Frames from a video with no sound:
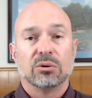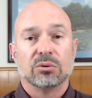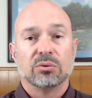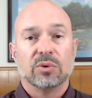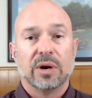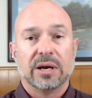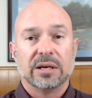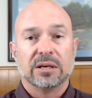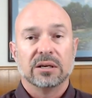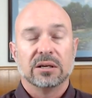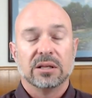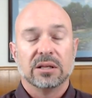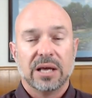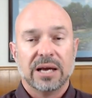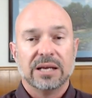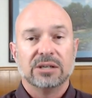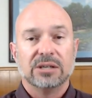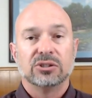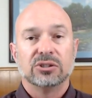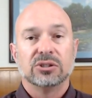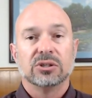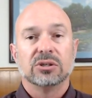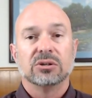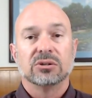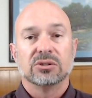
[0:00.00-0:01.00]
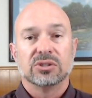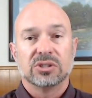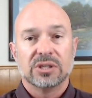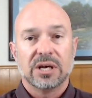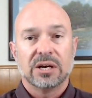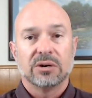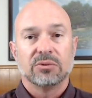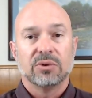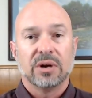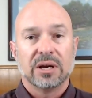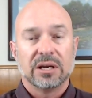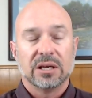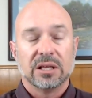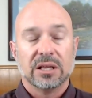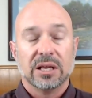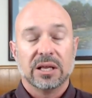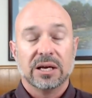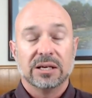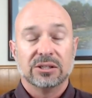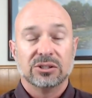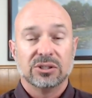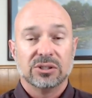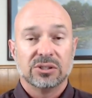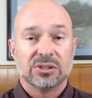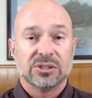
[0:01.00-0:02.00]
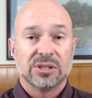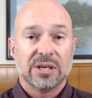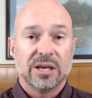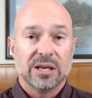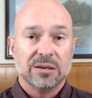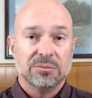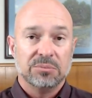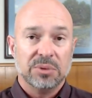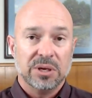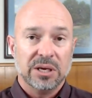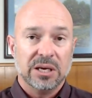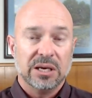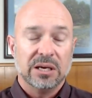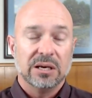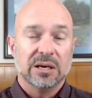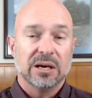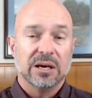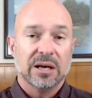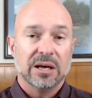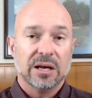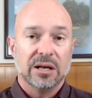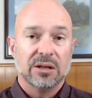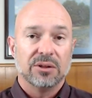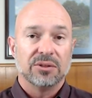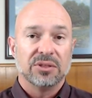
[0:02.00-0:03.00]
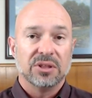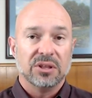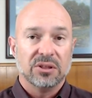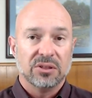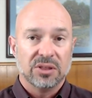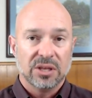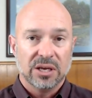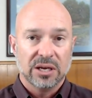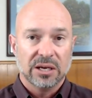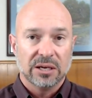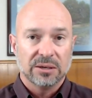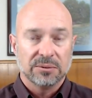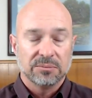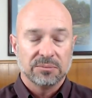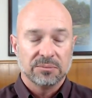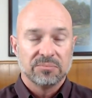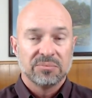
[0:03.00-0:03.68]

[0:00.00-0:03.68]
regulation or set of regulations can be a healthy thing.